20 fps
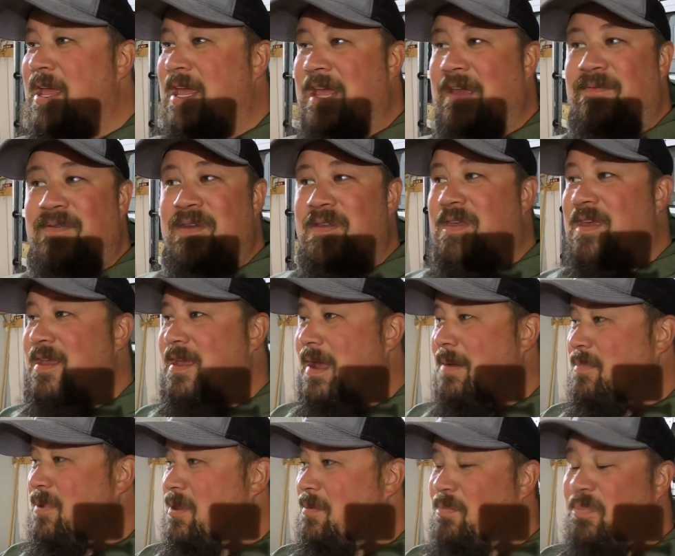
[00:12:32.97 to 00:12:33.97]
If you think
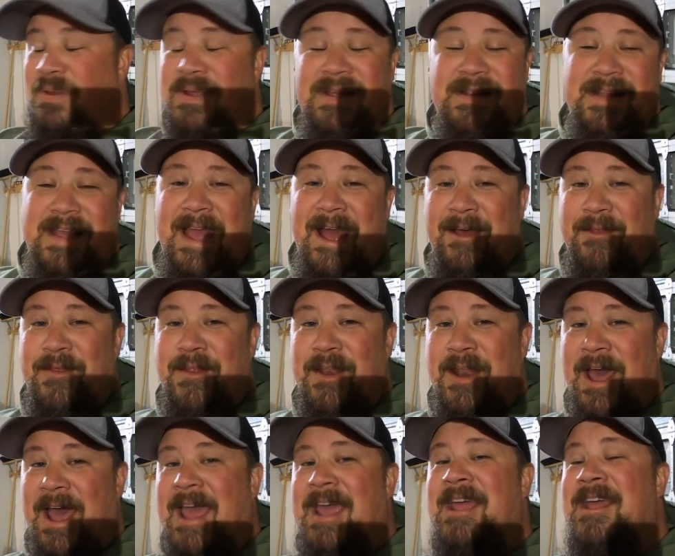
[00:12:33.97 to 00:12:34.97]
I'm completely out in the
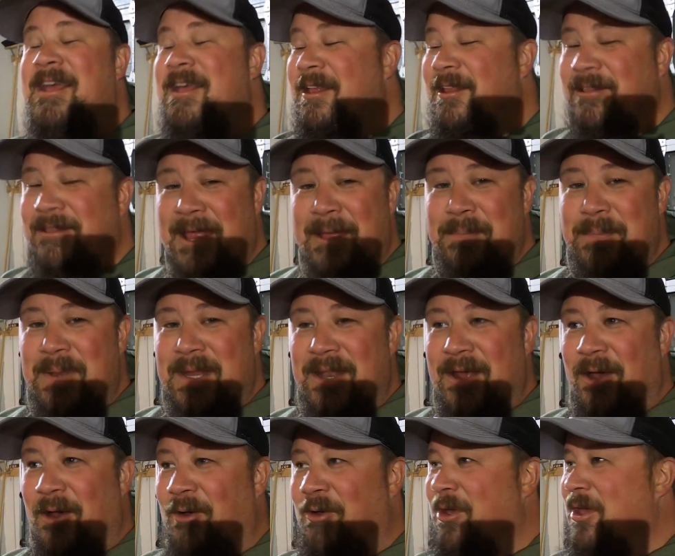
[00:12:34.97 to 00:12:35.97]
night, let me
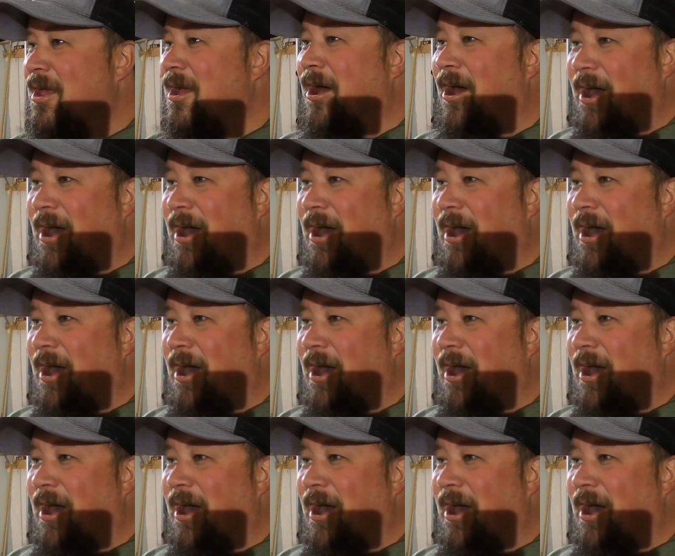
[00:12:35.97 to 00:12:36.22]
know.